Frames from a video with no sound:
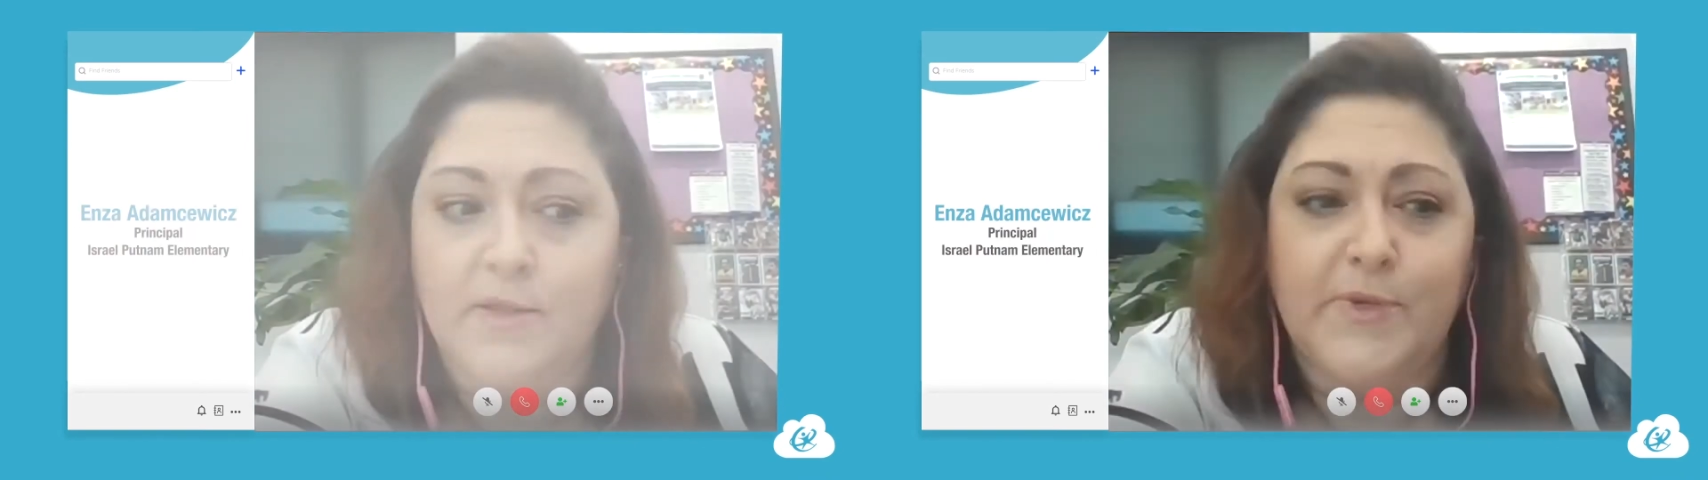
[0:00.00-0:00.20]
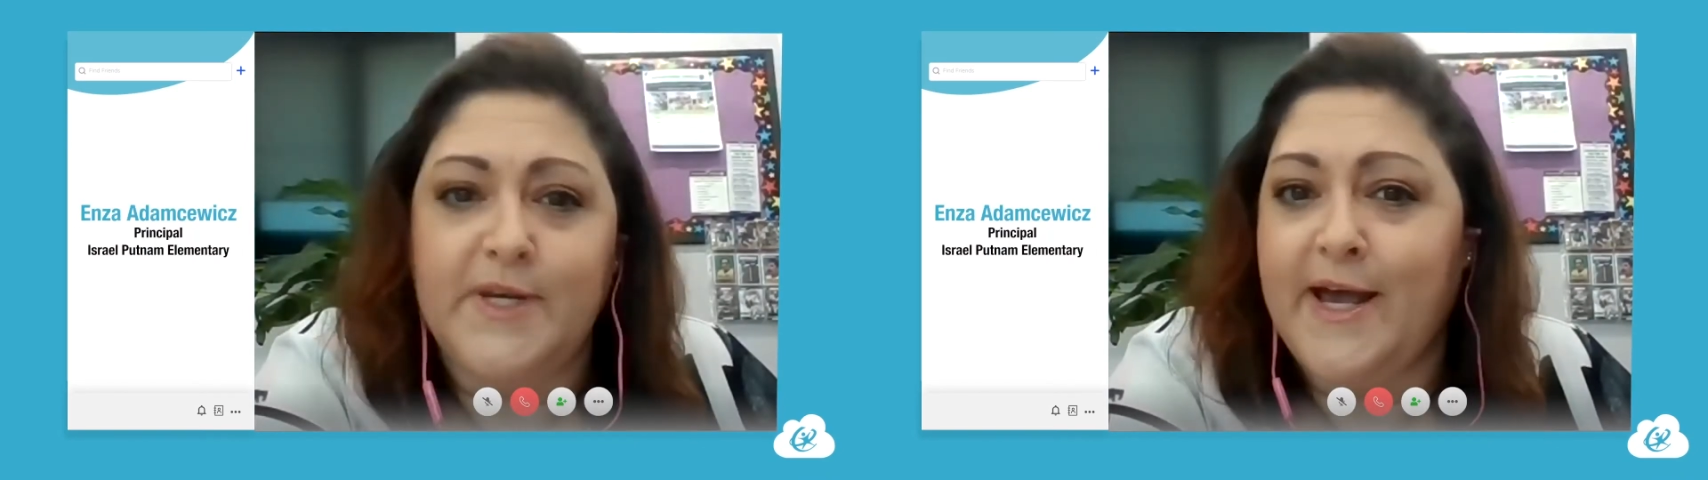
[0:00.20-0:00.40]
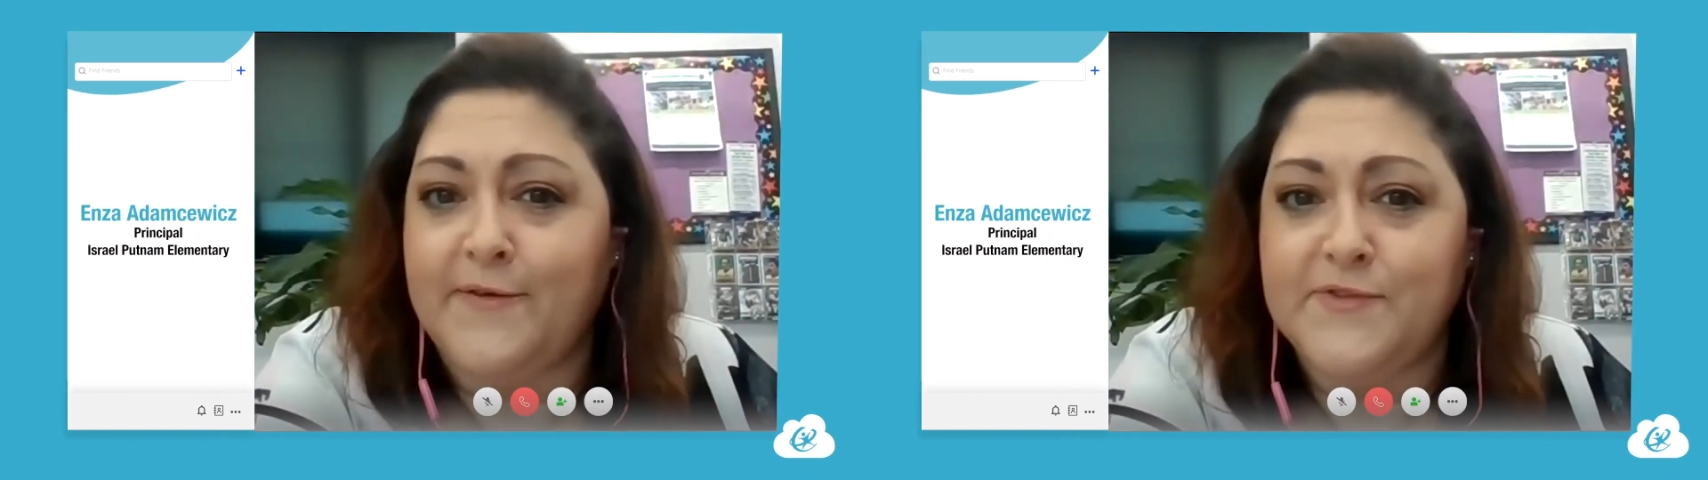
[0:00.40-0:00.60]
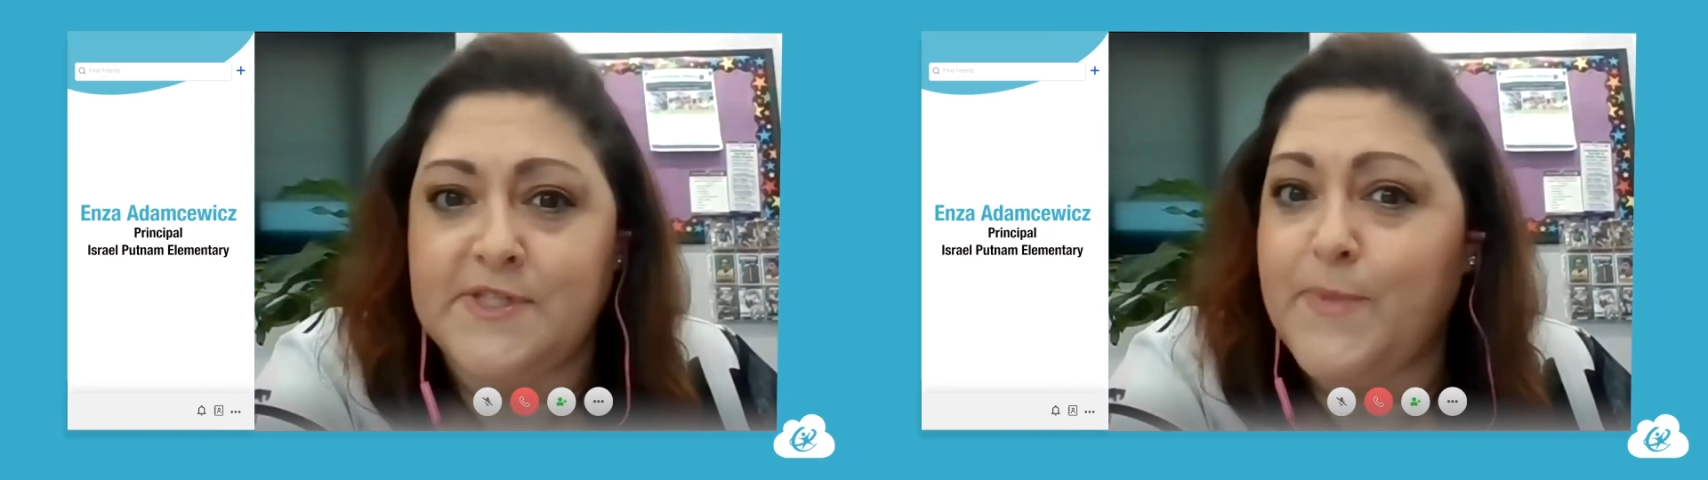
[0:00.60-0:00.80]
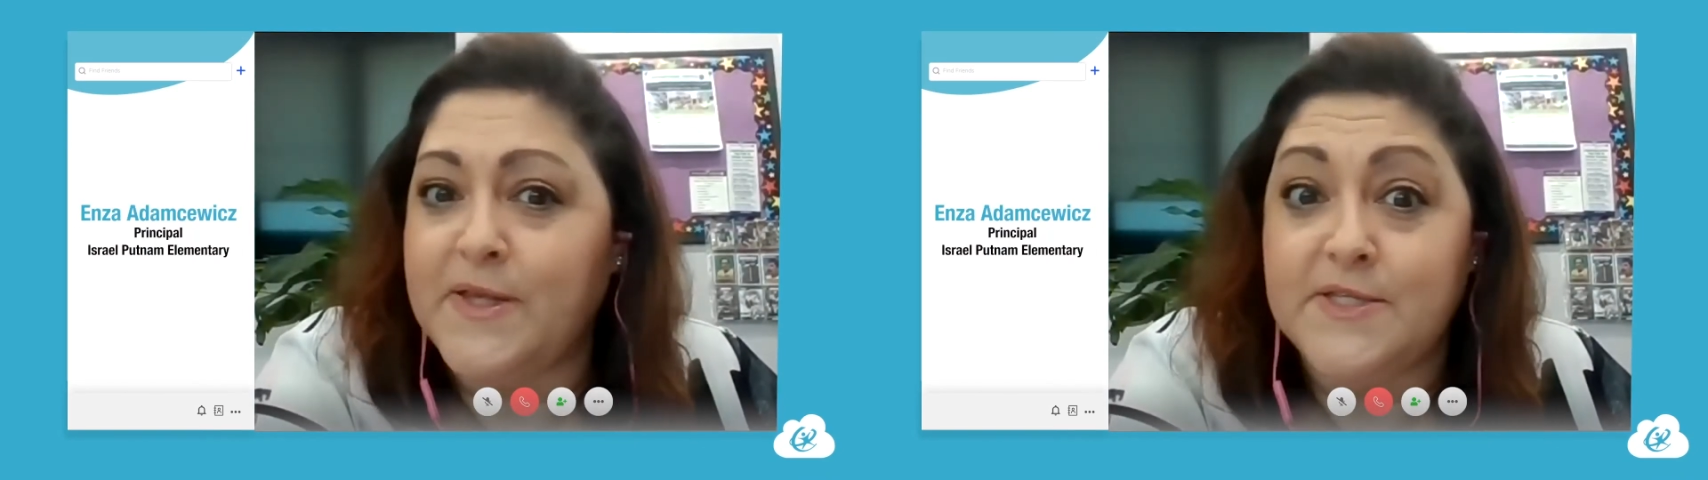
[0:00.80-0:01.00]
We didn't have to
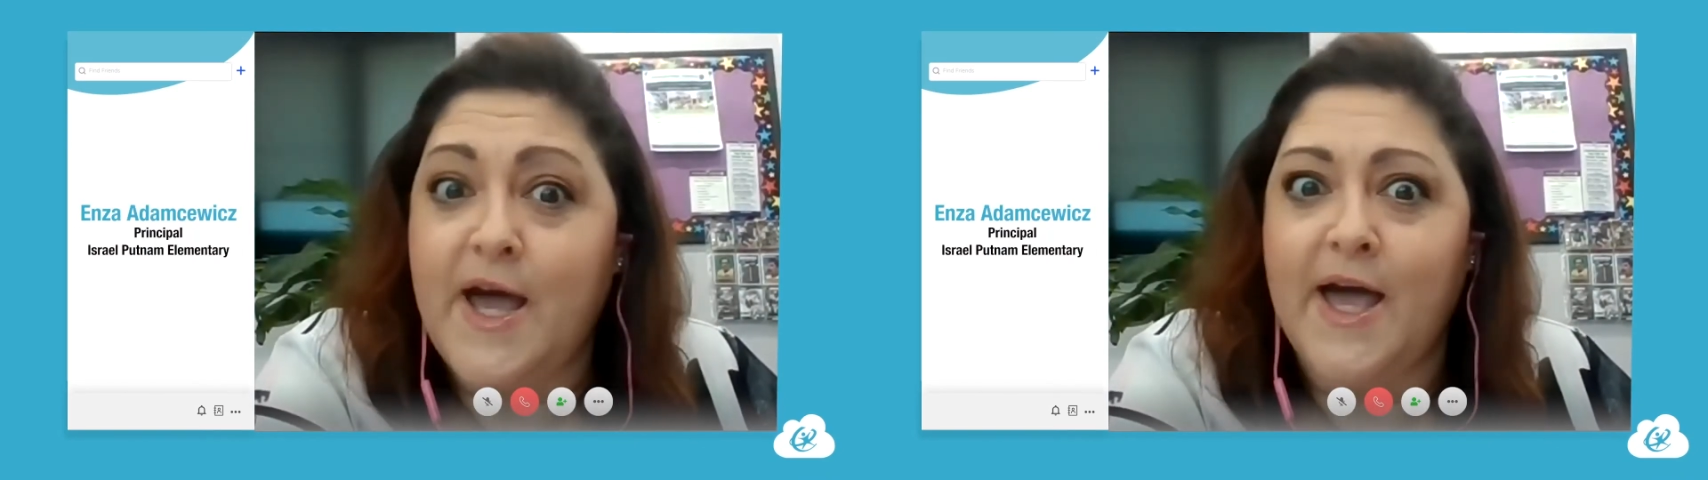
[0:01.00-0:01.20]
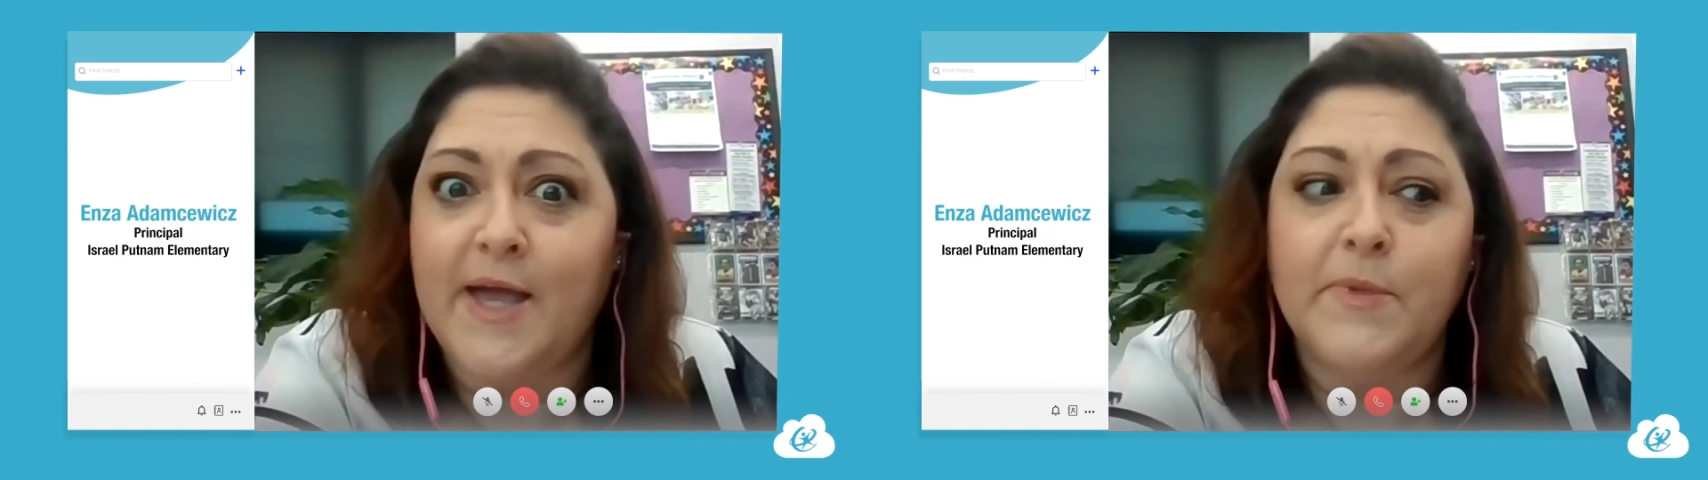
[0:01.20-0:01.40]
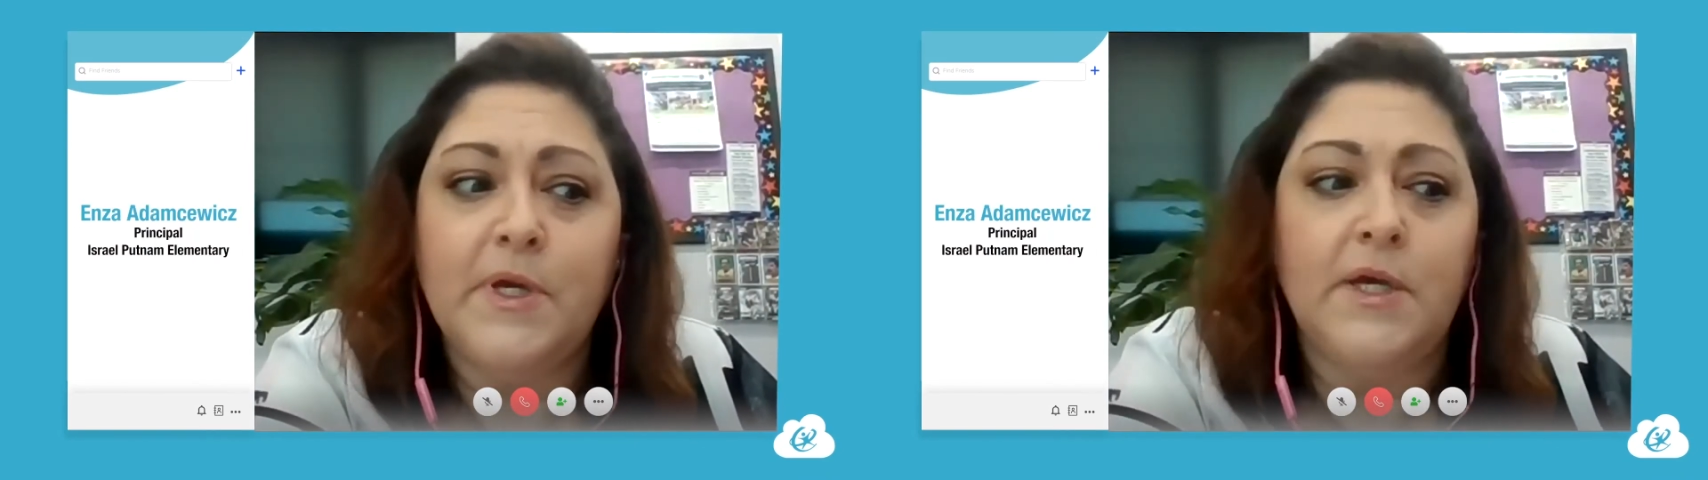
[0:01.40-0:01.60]
spend time,